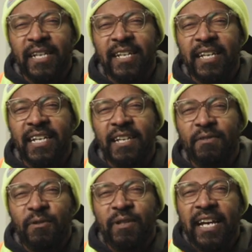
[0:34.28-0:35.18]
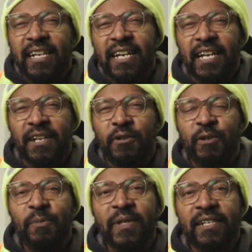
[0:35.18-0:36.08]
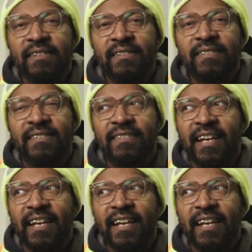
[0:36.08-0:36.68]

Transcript: it, it gives you that kind of creepiness,